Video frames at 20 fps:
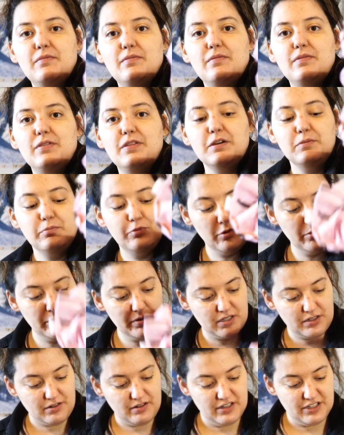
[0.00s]
The booby
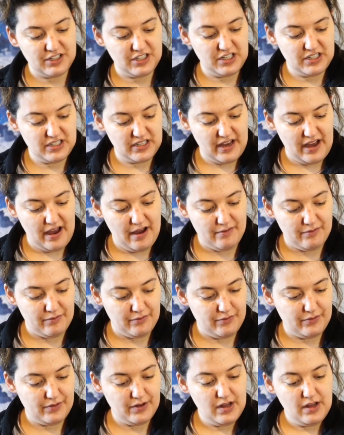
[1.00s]
scrunchies. I have
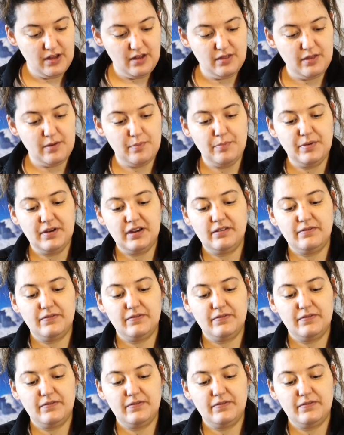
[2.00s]
the pink